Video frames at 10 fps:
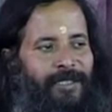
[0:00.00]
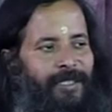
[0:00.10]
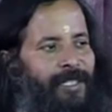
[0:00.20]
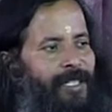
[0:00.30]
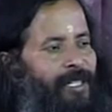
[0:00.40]

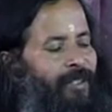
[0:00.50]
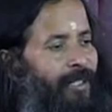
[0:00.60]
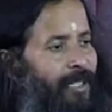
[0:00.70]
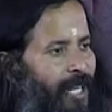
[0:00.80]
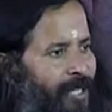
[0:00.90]
It is a
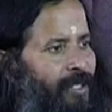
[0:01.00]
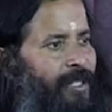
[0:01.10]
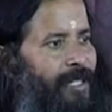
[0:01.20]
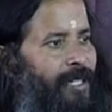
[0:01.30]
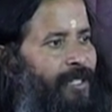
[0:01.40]
contagious
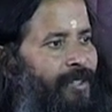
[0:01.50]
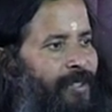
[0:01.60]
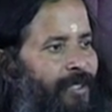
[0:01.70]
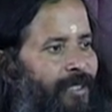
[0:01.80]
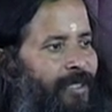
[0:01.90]
disease.